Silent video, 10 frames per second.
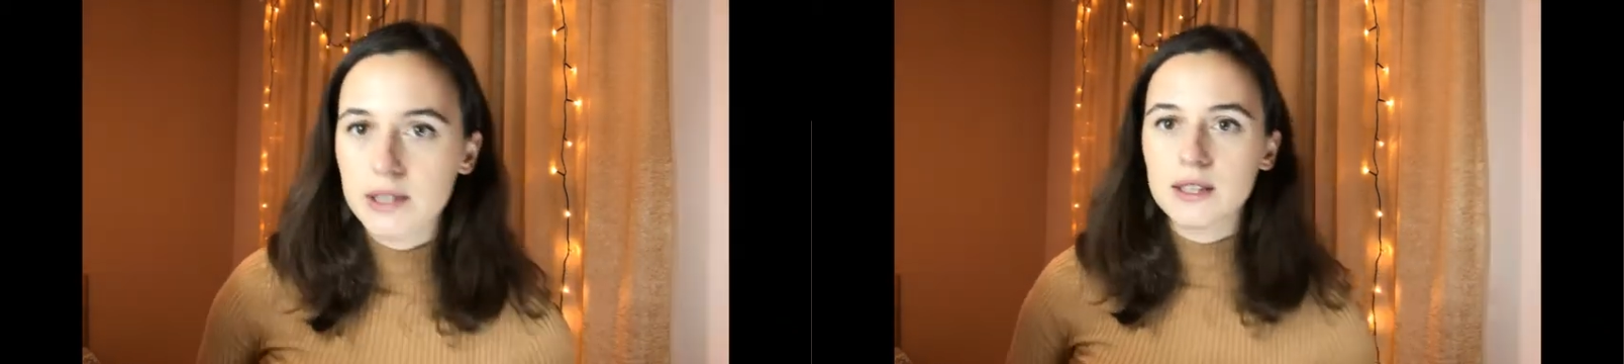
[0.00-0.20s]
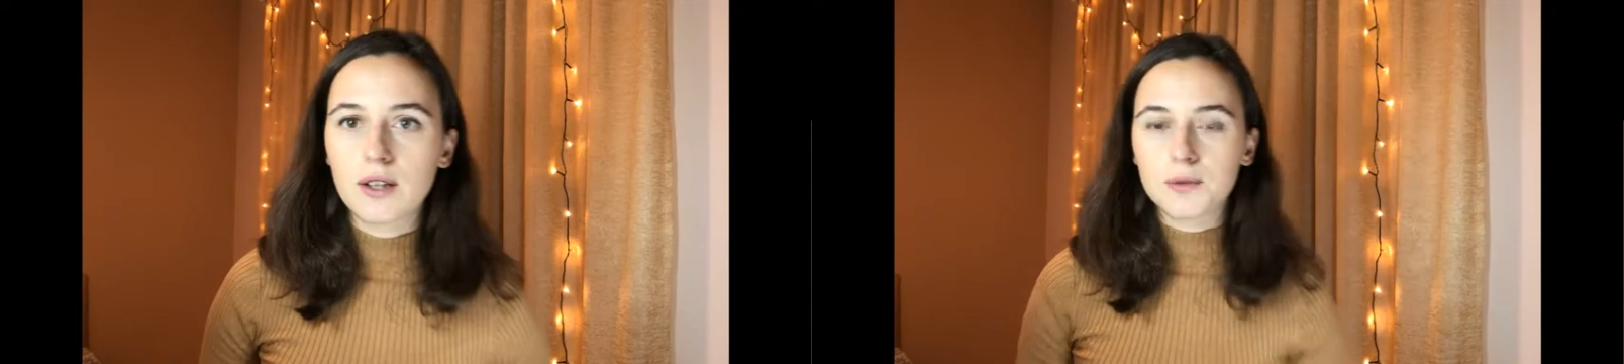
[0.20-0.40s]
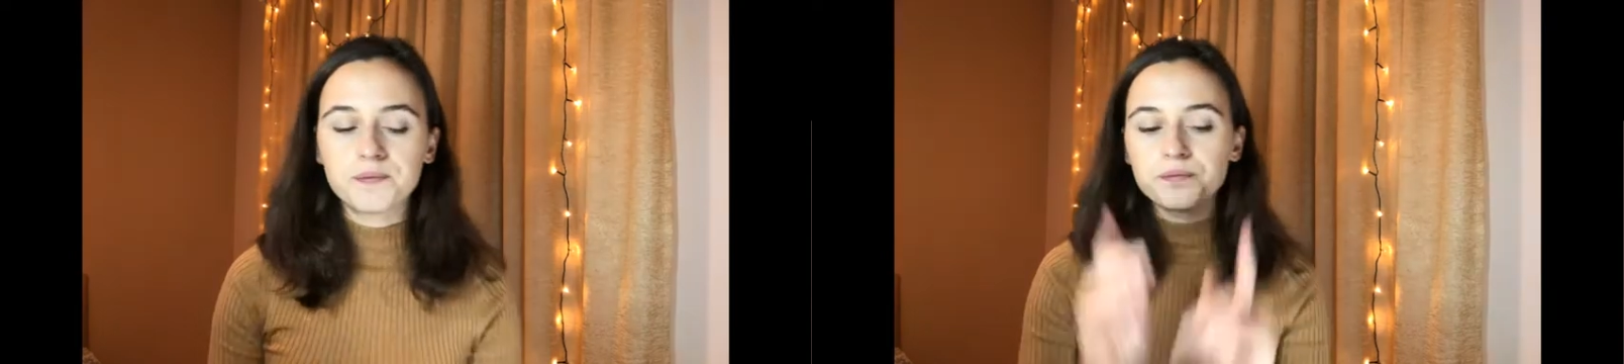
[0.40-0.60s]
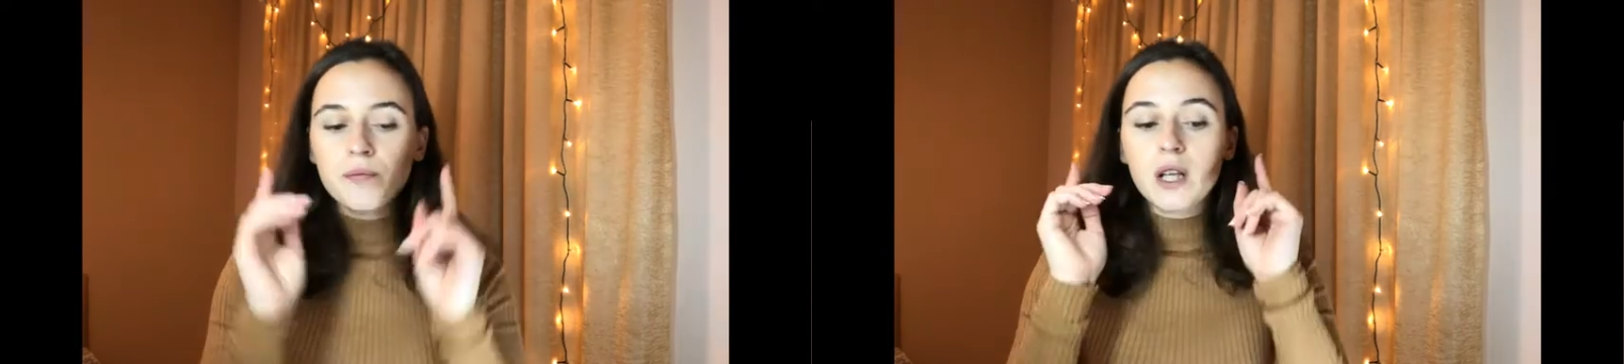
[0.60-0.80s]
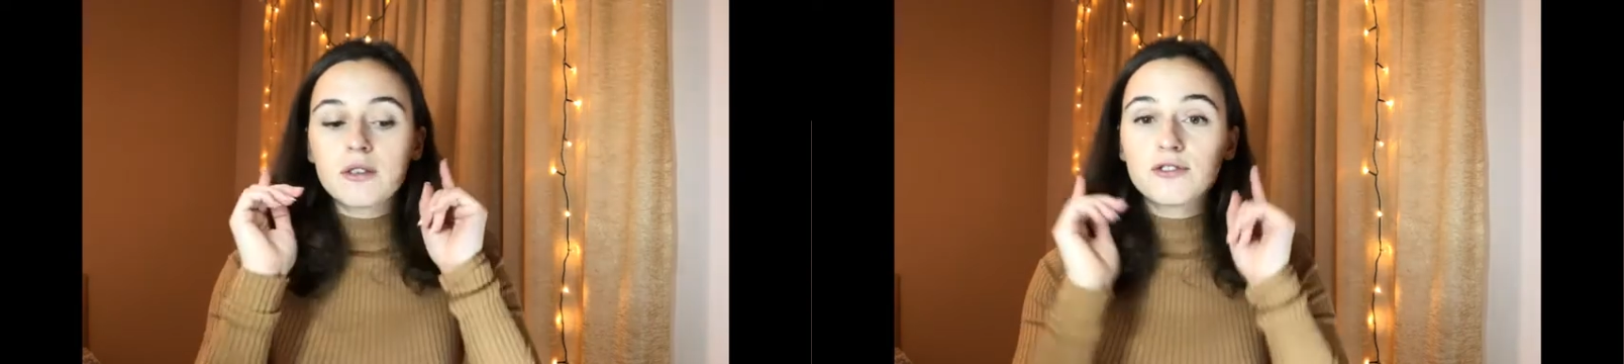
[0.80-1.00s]
So
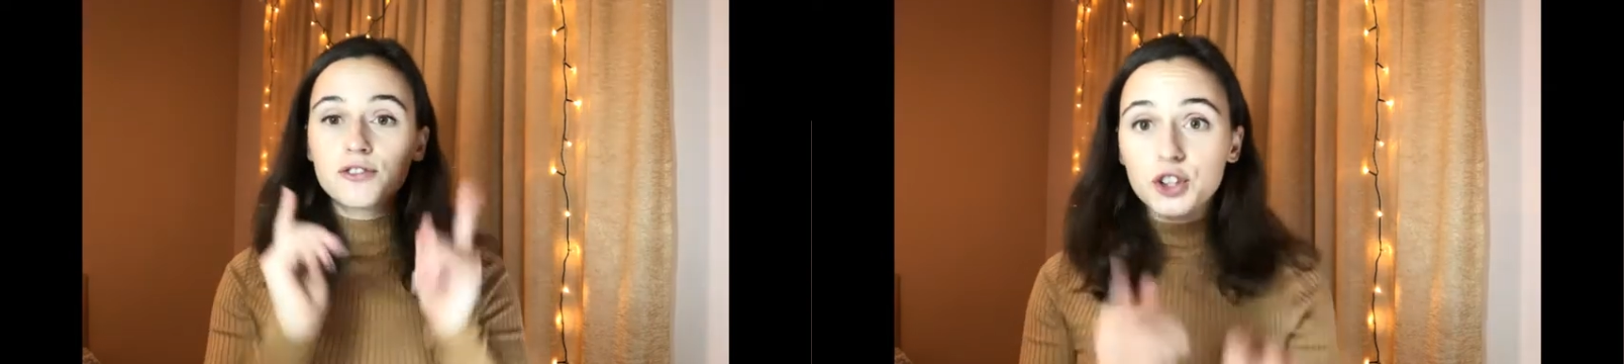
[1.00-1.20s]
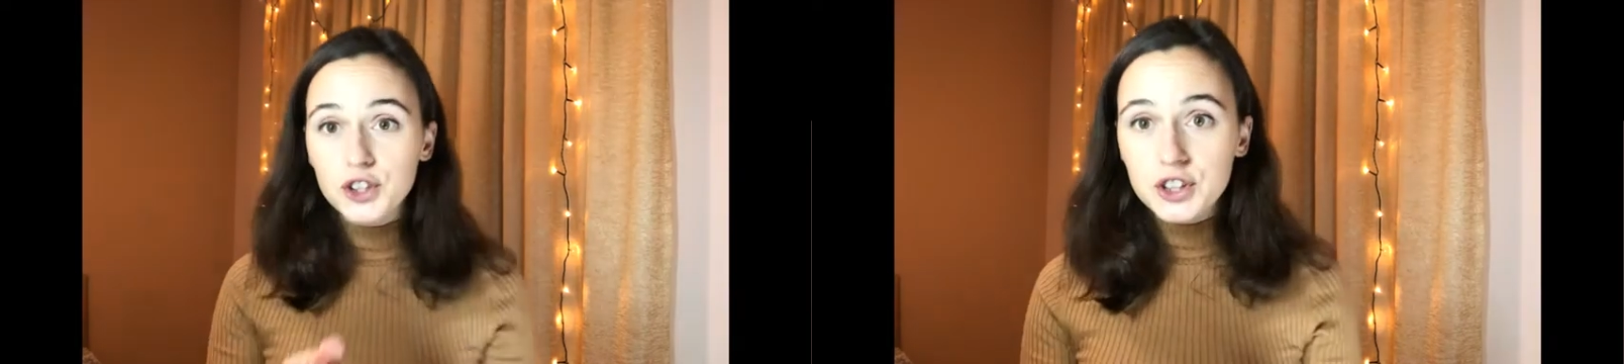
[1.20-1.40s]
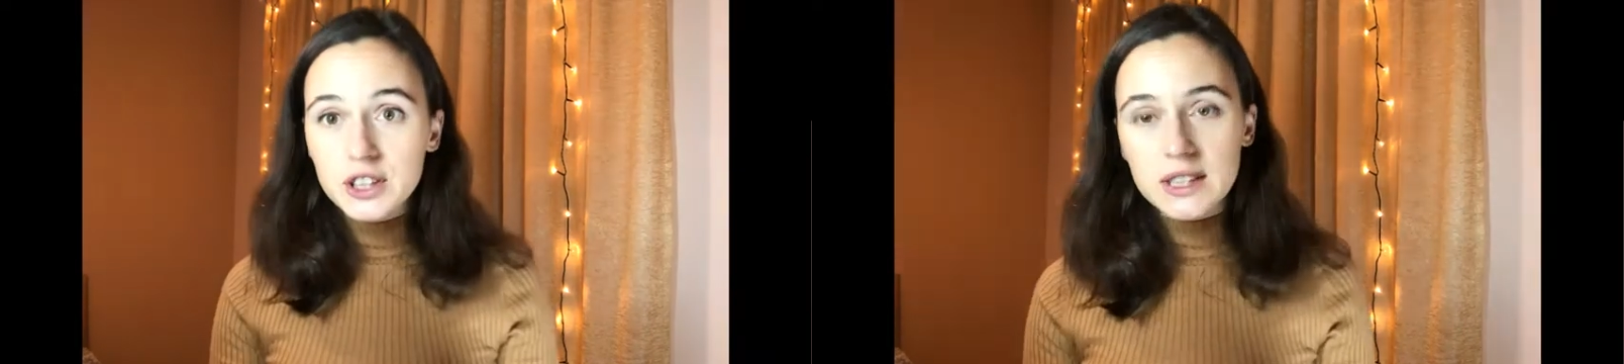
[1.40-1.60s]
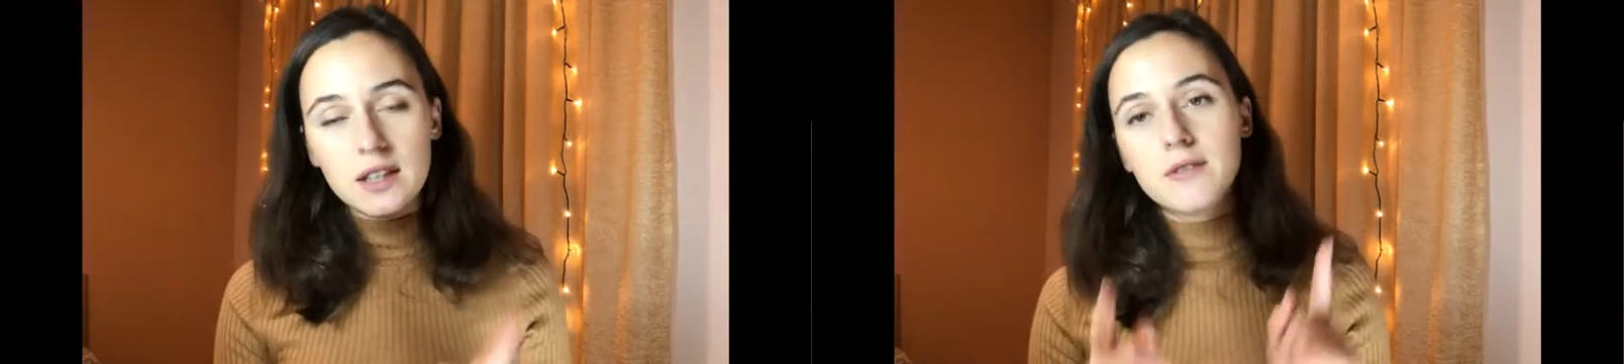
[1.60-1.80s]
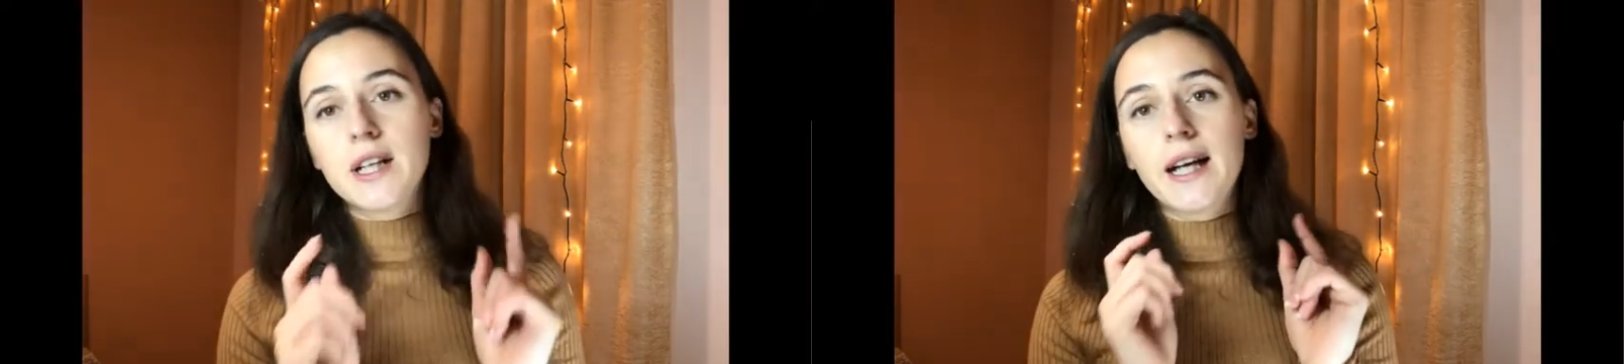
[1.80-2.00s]
first I
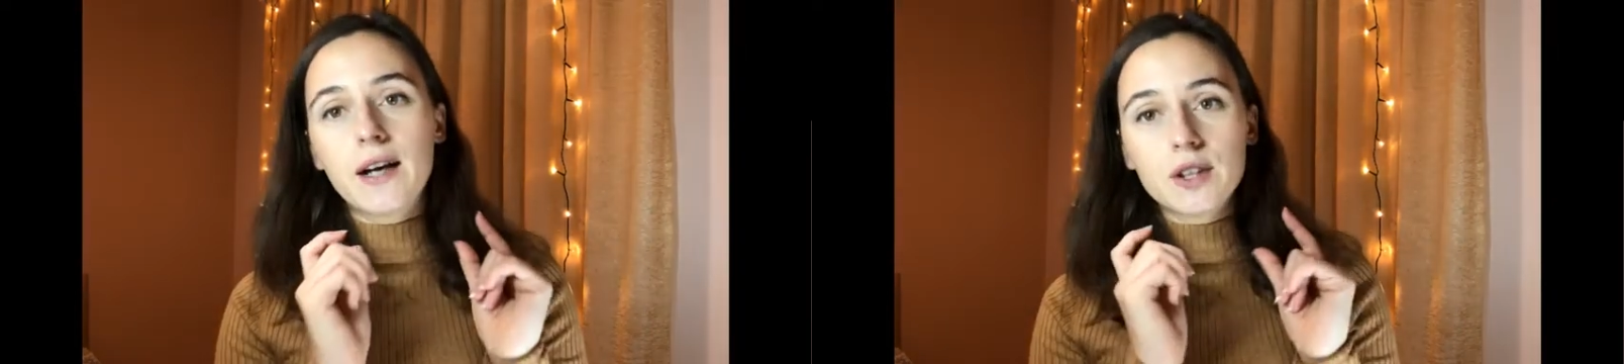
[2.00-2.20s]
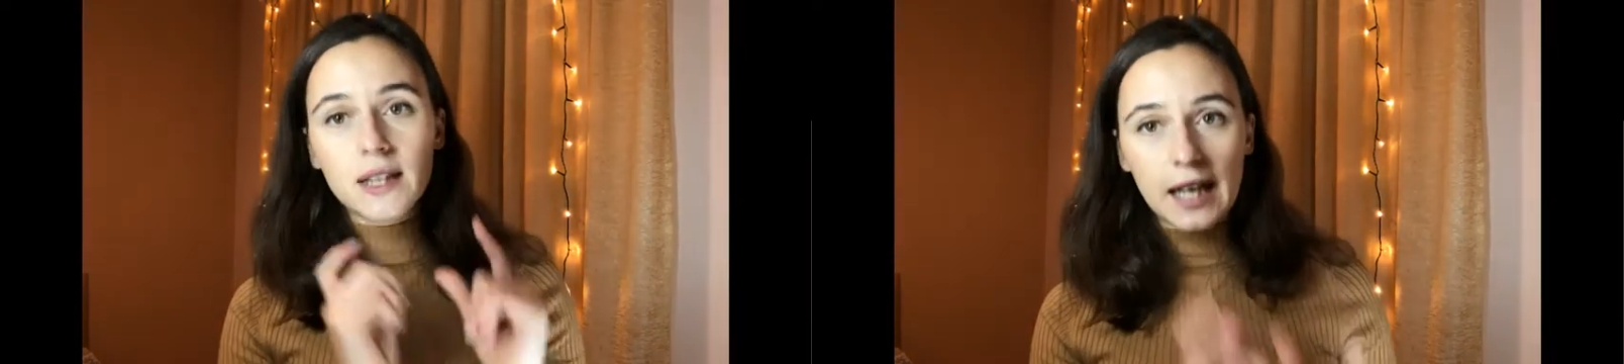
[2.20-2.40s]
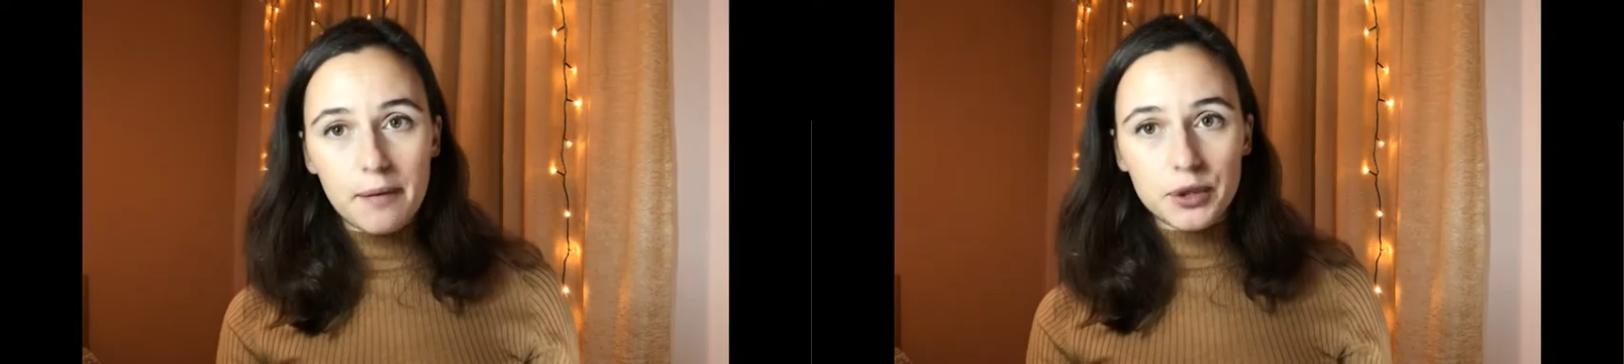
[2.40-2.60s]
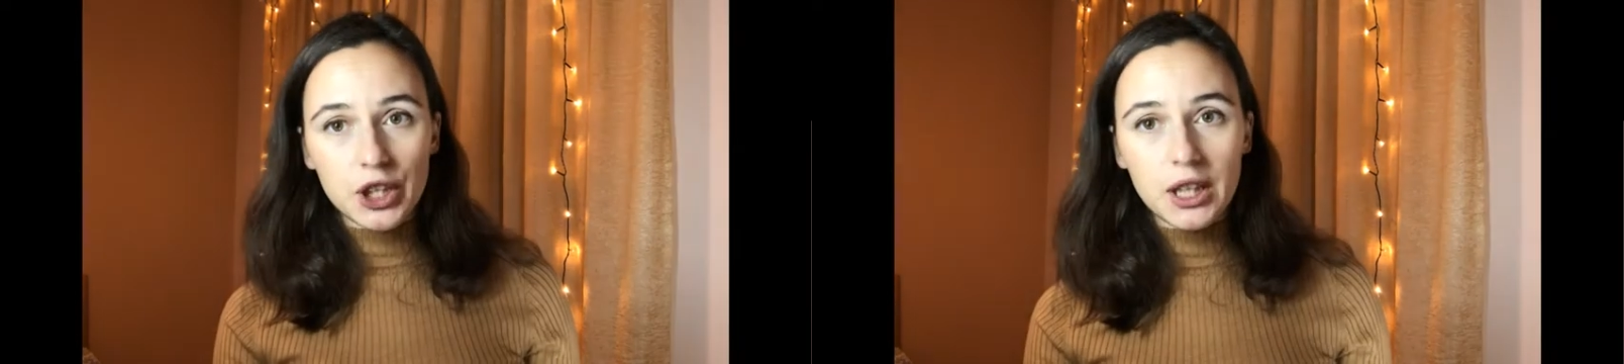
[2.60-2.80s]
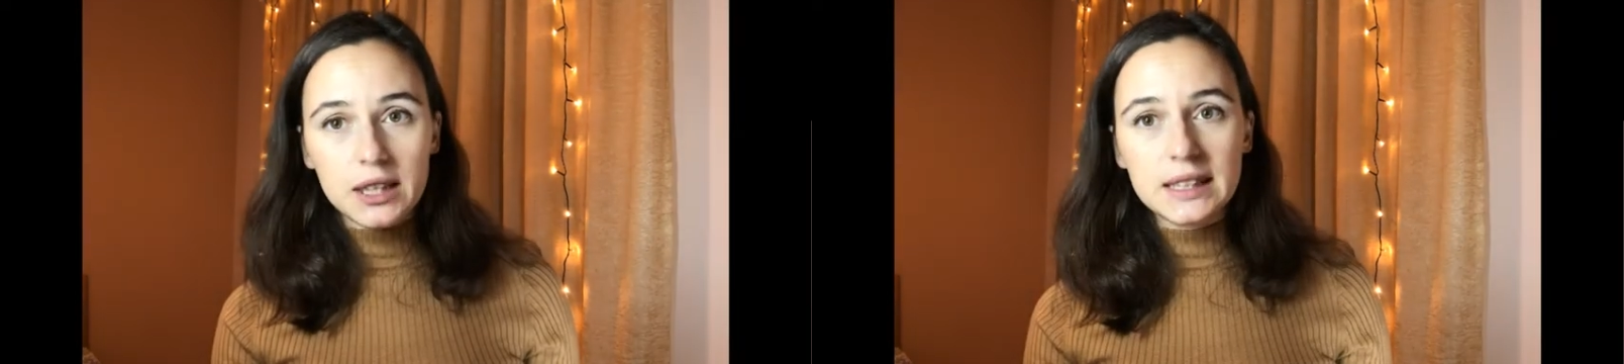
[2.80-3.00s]
write out the
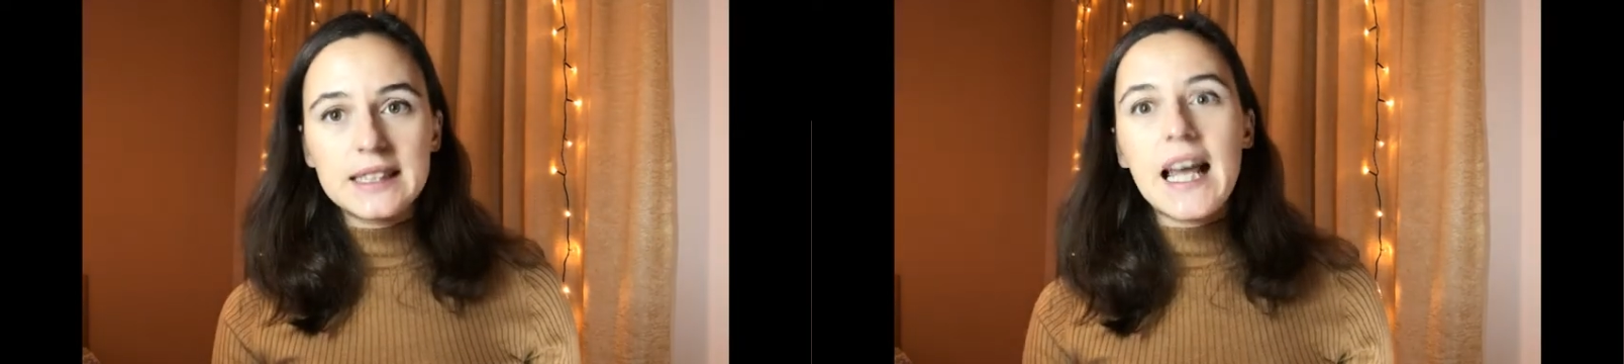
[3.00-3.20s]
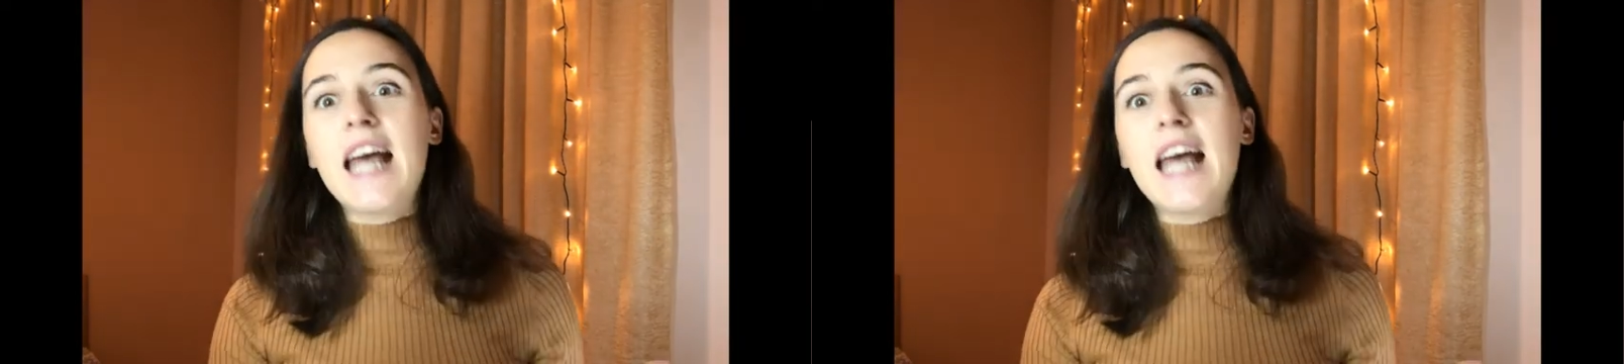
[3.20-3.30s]
captions,